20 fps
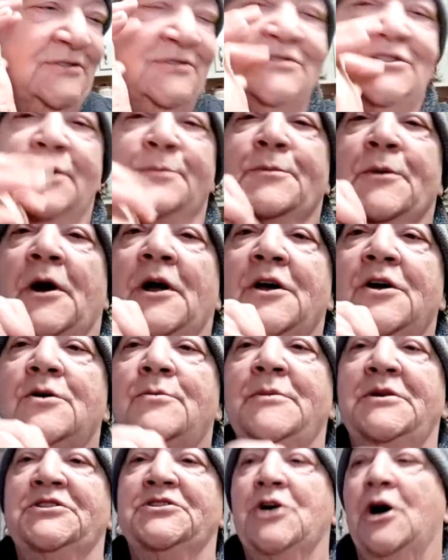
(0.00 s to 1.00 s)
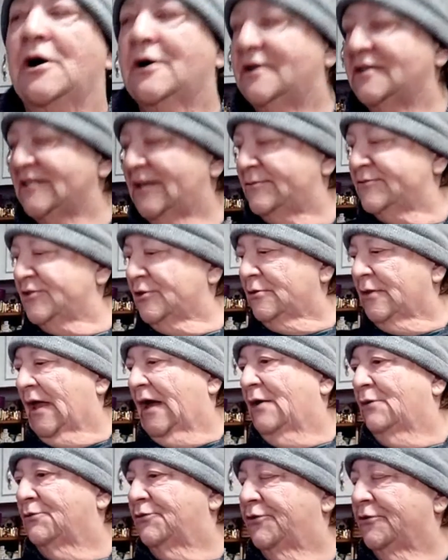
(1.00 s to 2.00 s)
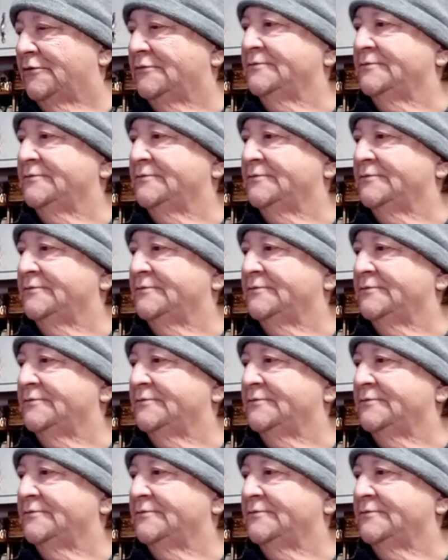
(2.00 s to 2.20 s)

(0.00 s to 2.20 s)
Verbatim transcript: They probably hear me talk because I'm so loud.